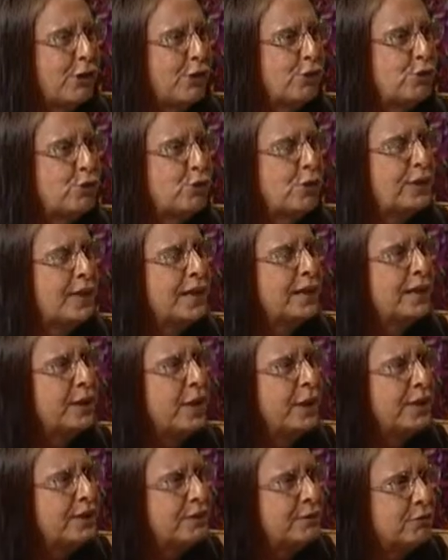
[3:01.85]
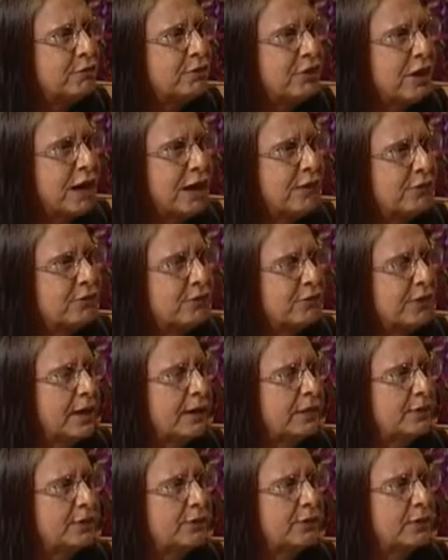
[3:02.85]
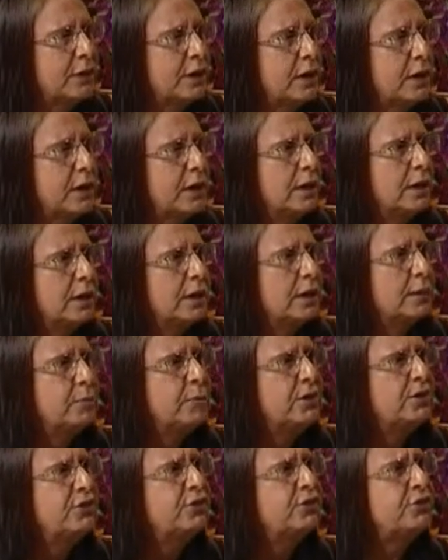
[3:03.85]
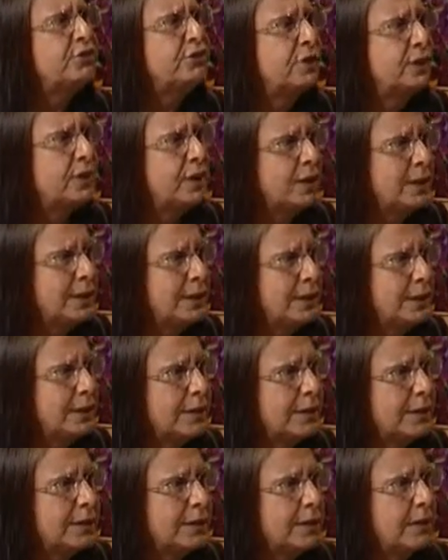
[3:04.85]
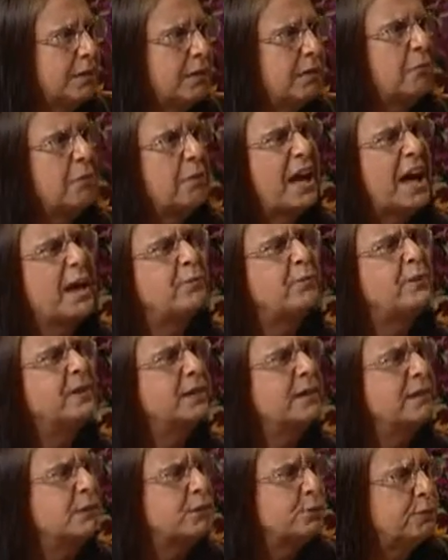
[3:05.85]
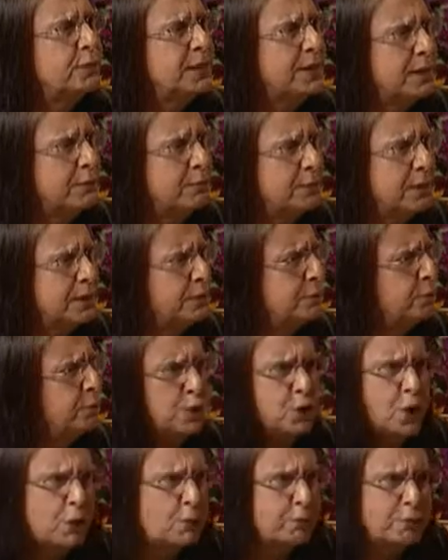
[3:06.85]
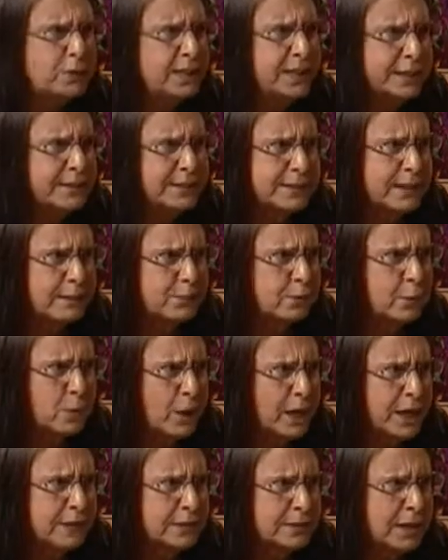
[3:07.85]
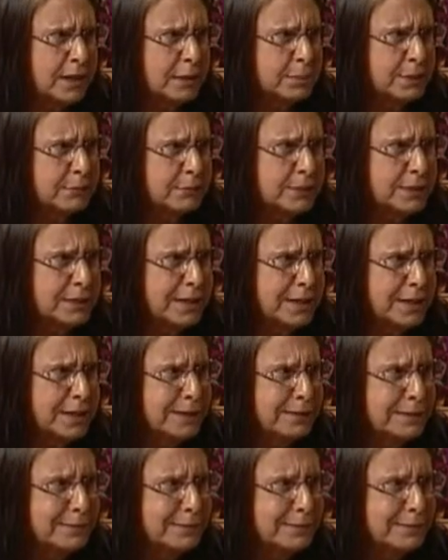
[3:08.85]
So then another child says, "Mrs. T, everything's forgiven if you don't forget to have quiet time every day."